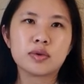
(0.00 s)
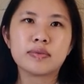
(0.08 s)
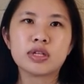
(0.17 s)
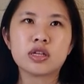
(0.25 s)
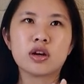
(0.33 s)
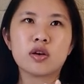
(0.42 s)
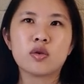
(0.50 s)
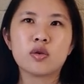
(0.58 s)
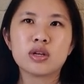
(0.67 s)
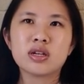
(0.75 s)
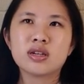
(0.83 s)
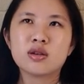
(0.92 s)
We would go
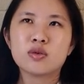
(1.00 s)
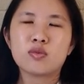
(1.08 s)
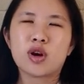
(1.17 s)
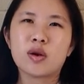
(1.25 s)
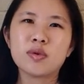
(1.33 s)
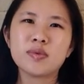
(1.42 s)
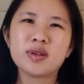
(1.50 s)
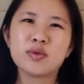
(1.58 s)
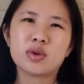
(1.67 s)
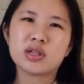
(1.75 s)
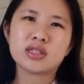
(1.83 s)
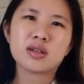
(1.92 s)
probably
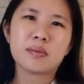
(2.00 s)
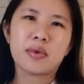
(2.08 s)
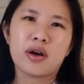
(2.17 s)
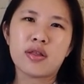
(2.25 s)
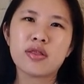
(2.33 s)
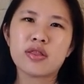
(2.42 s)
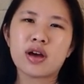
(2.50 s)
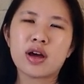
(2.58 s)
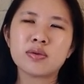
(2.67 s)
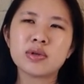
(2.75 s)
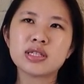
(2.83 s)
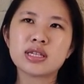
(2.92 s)
once a month,
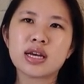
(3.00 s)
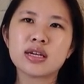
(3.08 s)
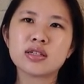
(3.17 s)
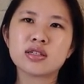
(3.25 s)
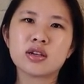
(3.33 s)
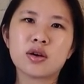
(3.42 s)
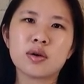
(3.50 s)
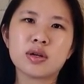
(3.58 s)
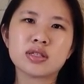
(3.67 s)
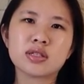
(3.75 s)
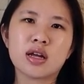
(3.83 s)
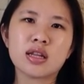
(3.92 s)
I would say. So
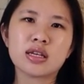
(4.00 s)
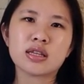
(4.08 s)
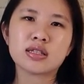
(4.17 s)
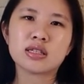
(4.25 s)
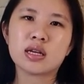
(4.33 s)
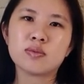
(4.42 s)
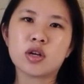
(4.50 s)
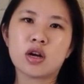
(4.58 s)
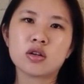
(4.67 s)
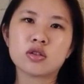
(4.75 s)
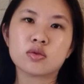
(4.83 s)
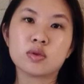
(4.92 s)
it's not like the same
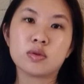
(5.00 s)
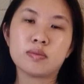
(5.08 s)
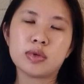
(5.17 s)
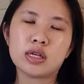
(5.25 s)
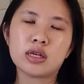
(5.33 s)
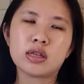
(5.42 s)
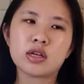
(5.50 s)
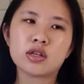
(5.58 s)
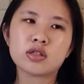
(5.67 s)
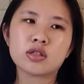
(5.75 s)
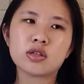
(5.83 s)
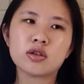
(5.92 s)
dogs would be in there
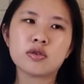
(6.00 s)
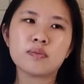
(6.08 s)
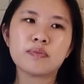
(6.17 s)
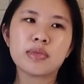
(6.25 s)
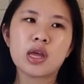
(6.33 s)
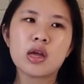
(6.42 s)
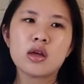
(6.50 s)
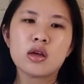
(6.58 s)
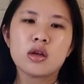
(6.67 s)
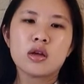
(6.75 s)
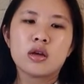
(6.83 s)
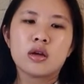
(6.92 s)
still.
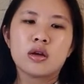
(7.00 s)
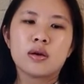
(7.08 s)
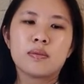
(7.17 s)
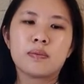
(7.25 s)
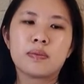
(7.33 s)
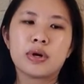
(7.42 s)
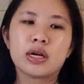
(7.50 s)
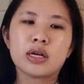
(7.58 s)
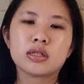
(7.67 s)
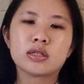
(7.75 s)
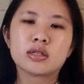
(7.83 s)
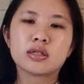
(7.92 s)

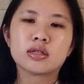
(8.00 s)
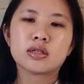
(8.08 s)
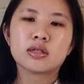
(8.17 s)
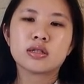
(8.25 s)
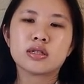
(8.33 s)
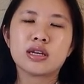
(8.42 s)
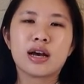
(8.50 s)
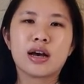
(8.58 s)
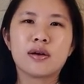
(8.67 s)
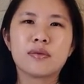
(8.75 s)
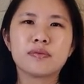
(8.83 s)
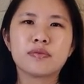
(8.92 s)
But
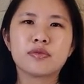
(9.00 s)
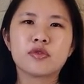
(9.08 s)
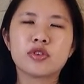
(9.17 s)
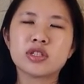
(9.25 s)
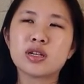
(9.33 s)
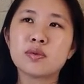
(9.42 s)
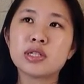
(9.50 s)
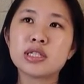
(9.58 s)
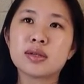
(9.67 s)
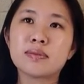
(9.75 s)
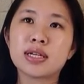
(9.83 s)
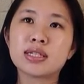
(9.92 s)
yeah, for some
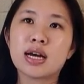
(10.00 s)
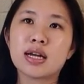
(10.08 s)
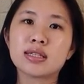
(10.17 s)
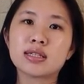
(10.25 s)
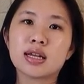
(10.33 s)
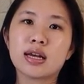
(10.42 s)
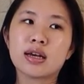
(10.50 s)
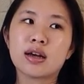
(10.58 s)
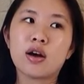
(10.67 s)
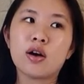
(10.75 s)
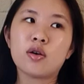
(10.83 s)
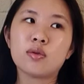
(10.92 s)
reason, my dad's like,
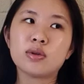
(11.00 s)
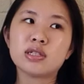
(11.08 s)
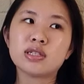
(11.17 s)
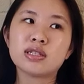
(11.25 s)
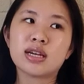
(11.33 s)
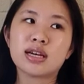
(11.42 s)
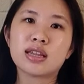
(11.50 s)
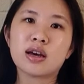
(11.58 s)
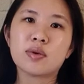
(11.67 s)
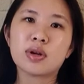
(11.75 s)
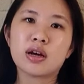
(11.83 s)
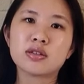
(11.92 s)
oh, we should take
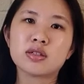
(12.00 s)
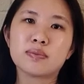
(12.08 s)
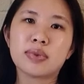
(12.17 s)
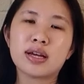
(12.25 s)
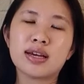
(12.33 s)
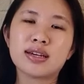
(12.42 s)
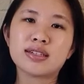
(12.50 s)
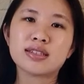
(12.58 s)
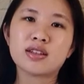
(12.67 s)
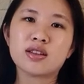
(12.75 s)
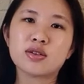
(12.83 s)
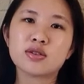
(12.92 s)
that one out to play because
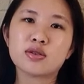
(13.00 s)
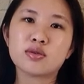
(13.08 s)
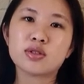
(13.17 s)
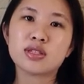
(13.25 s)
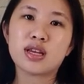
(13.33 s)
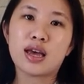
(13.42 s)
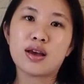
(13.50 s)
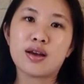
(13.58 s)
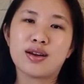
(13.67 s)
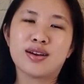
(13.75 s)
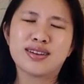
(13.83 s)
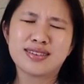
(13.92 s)
it looks so scared.